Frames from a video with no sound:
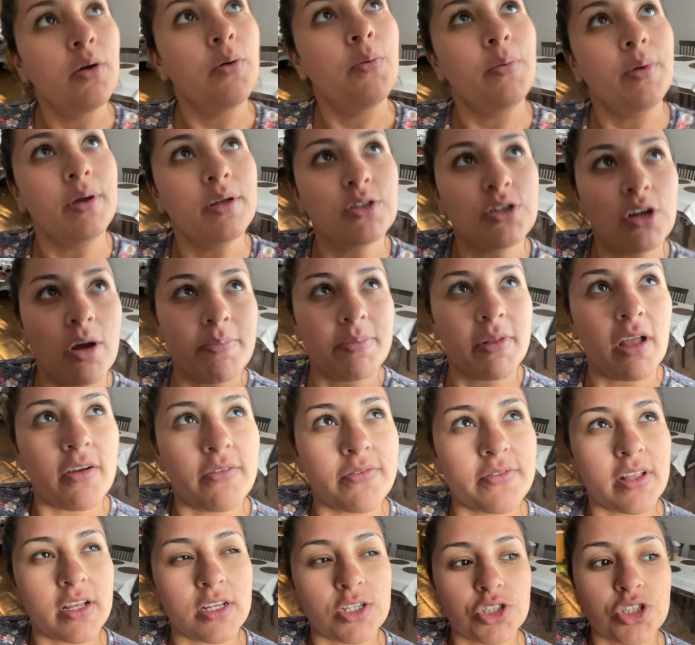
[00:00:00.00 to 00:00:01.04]
We dropped
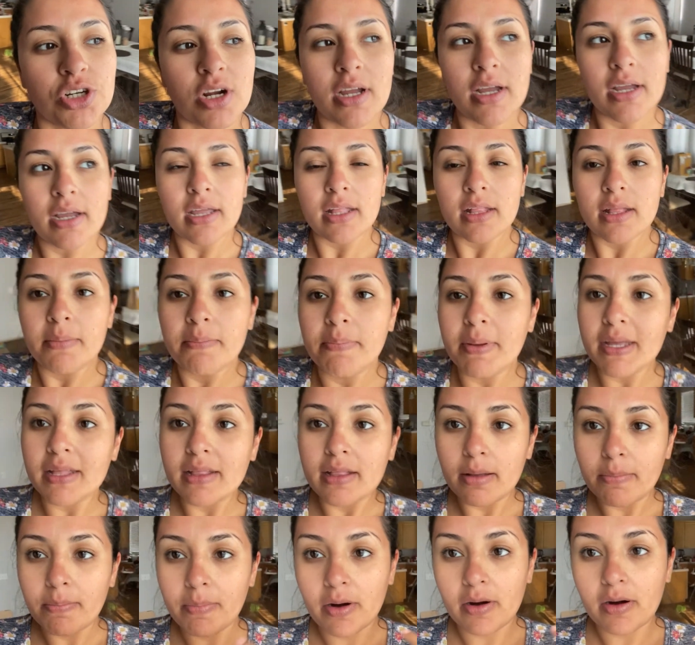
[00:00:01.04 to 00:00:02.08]
off the truck and then
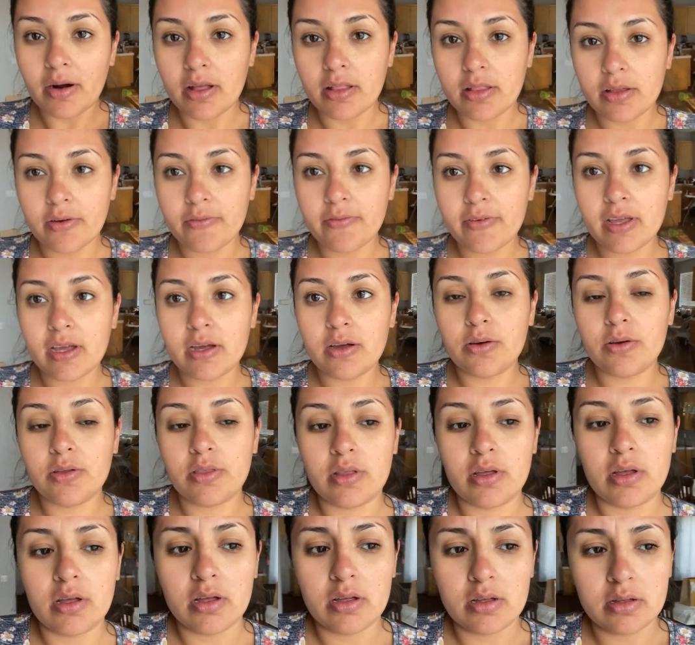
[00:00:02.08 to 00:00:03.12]
picked up our other vehicle,
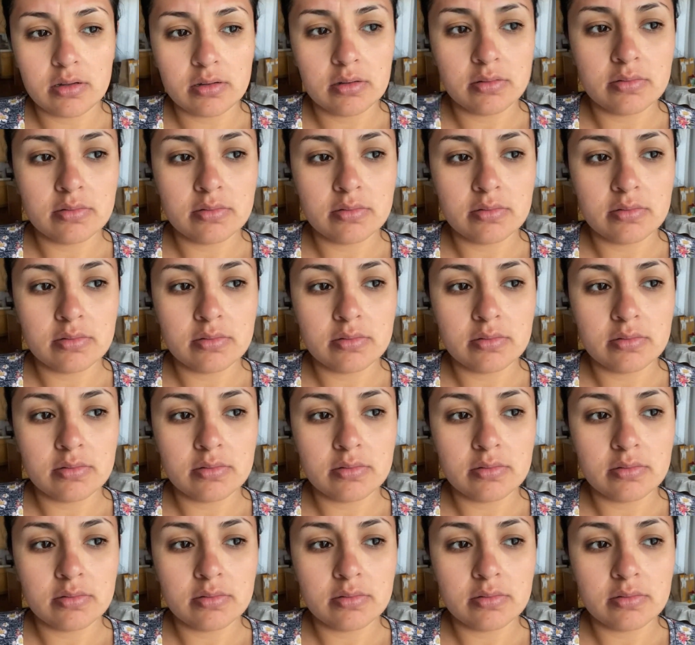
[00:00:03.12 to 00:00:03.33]
the,